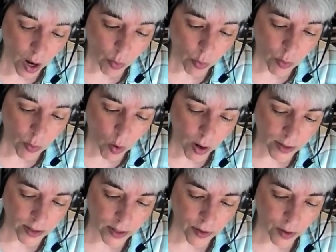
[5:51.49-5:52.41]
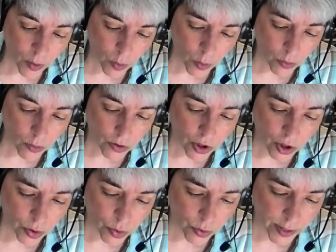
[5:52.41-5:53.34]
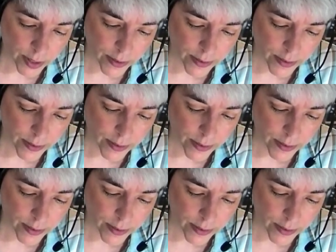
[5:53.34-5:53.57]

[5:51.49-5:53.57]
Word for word: We want the whole story.